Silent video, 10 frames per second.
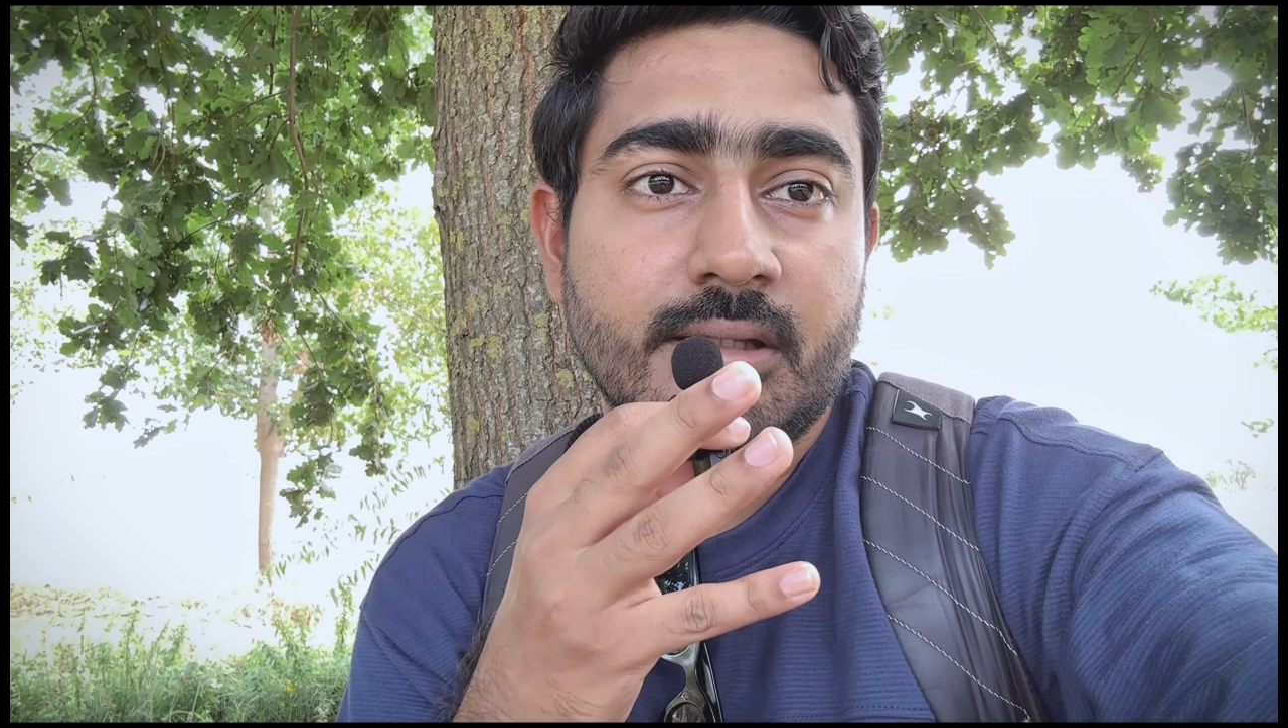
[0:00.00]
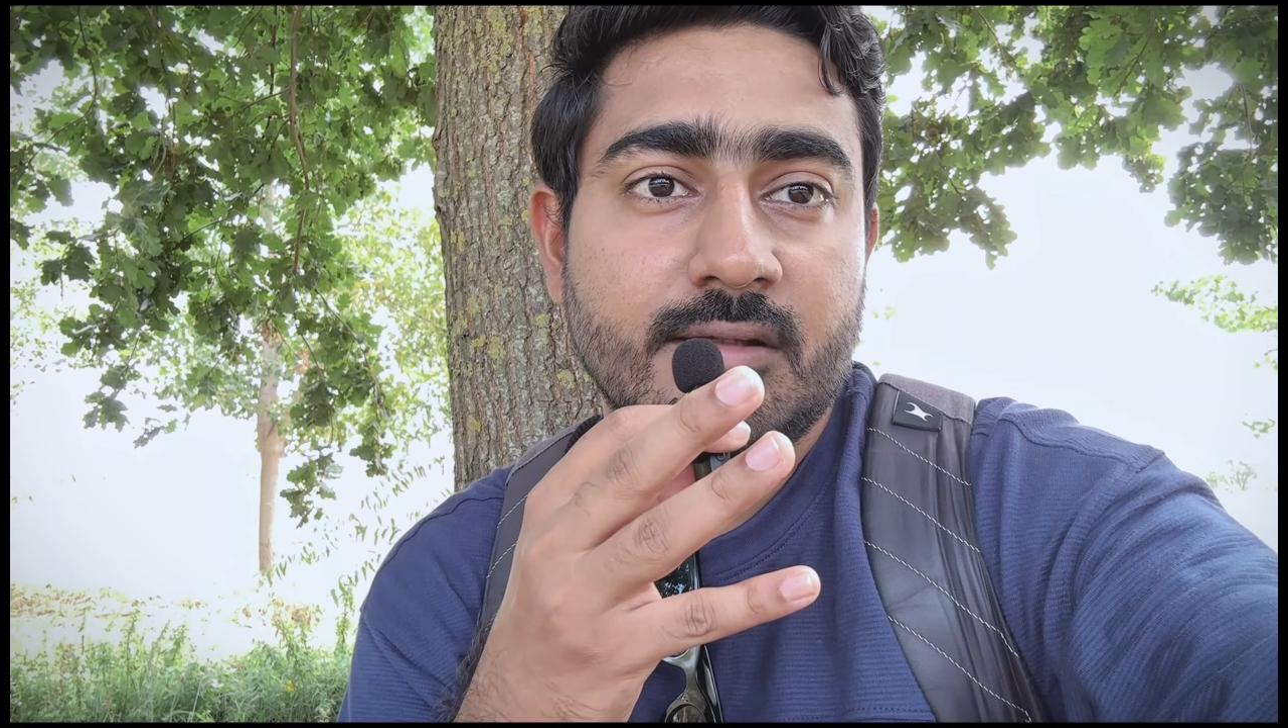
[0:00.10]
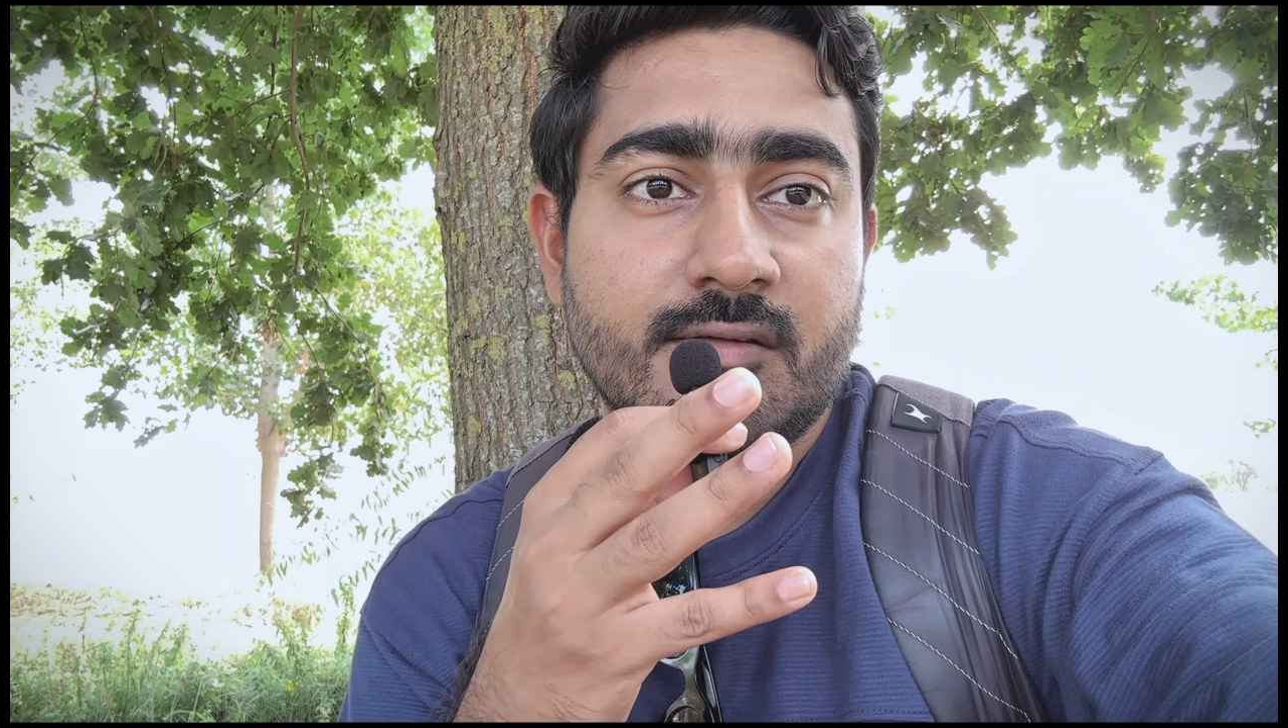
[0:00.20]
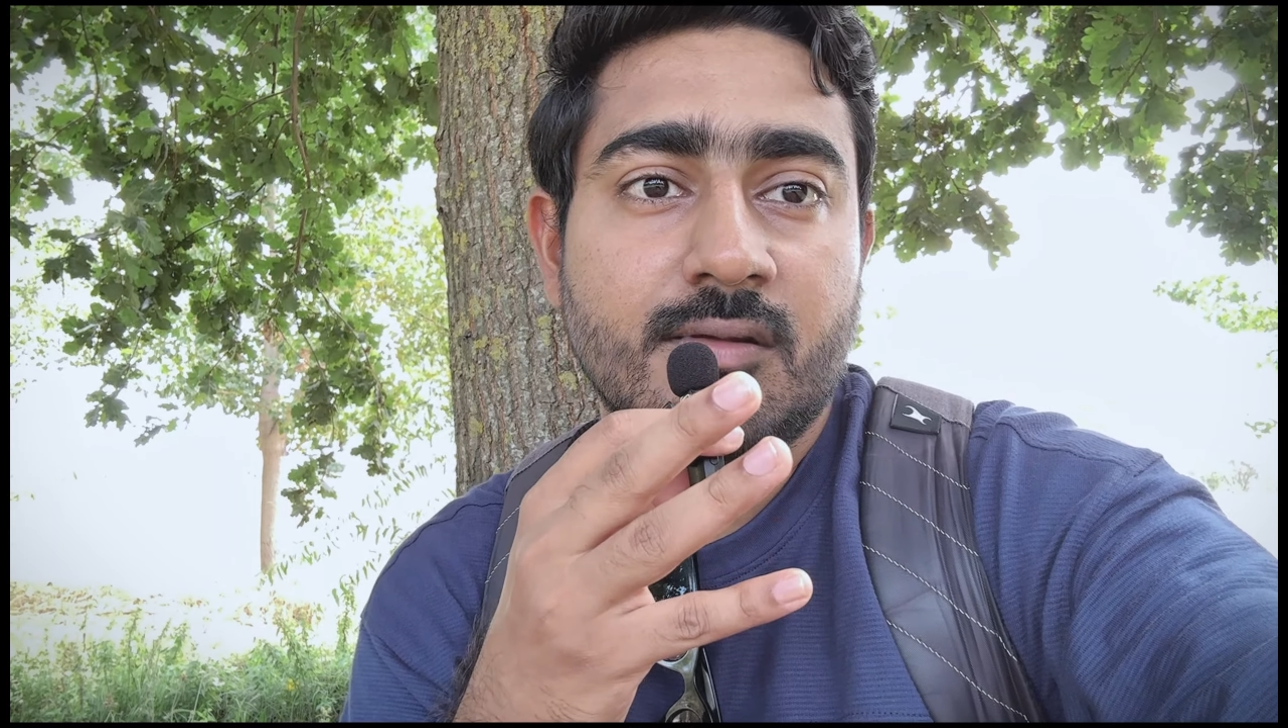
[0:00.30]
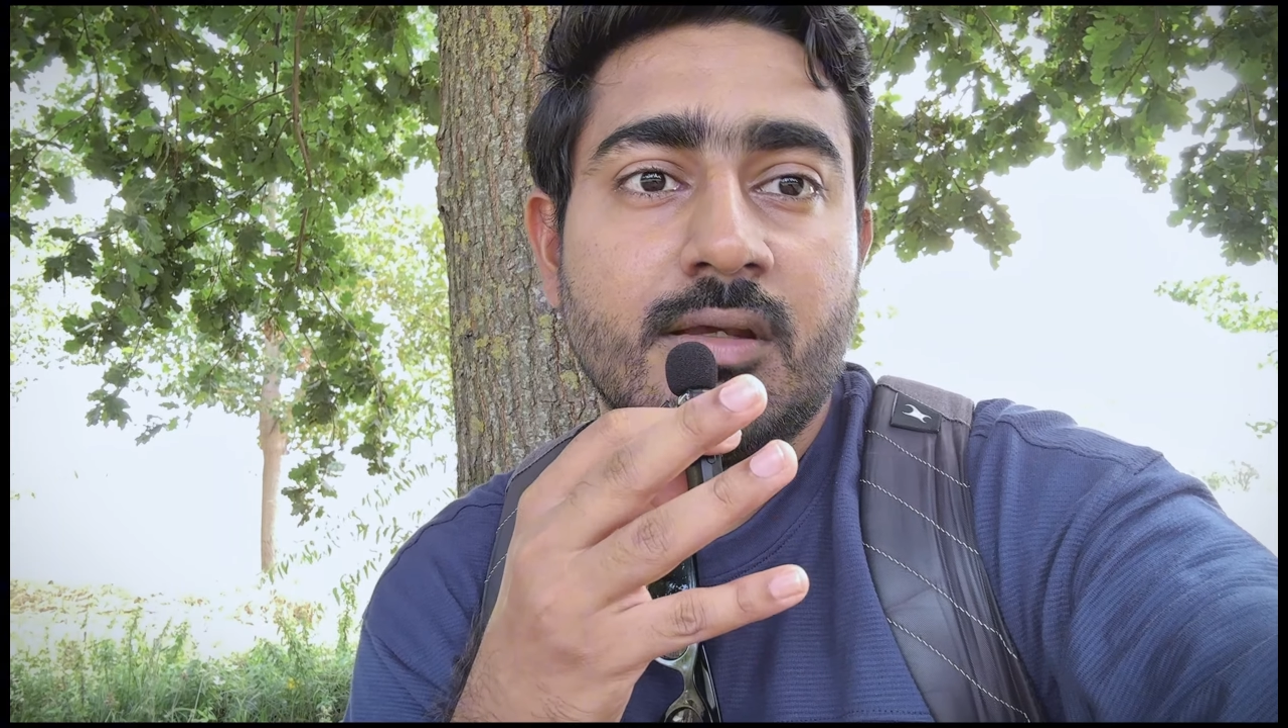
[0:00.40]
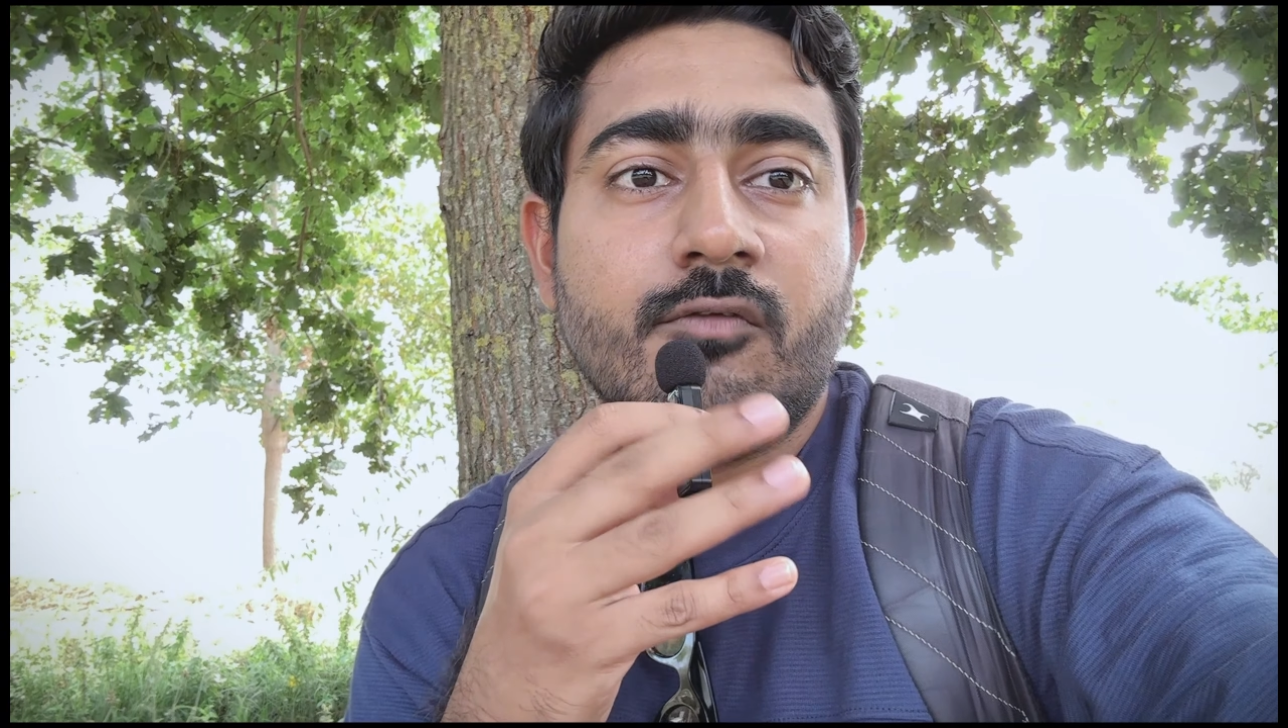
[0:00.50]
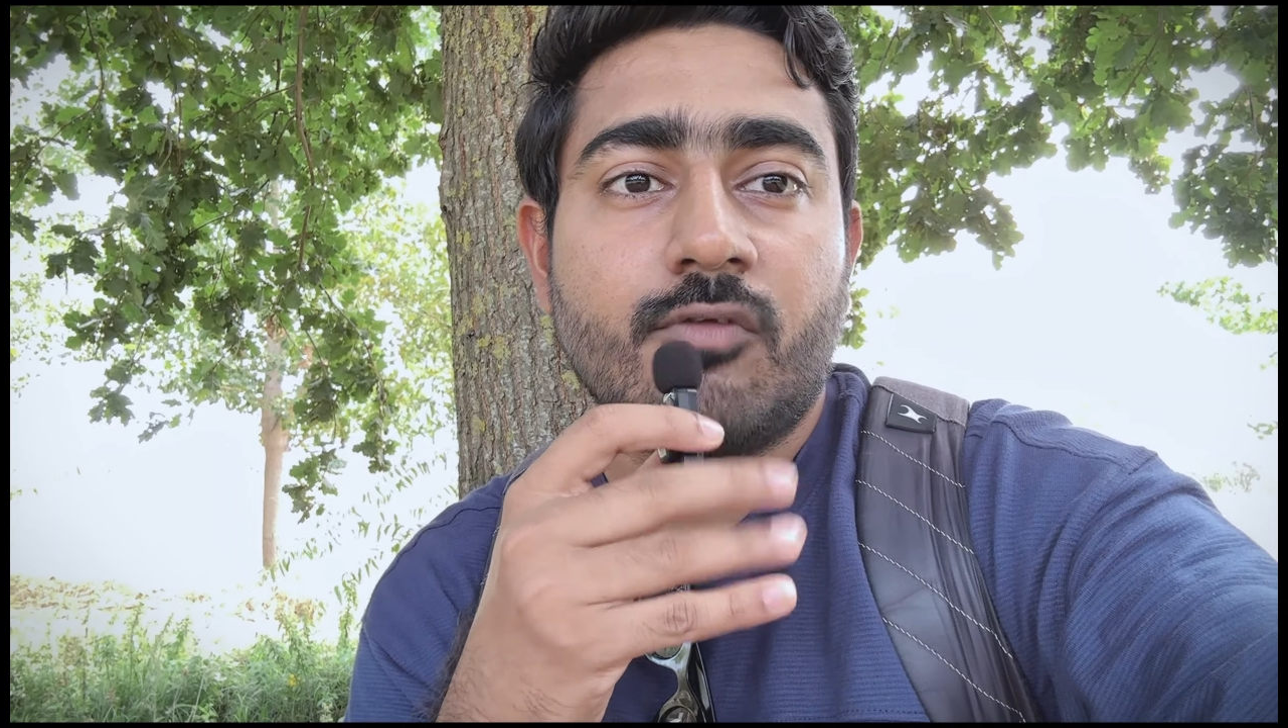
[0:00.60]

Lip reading: things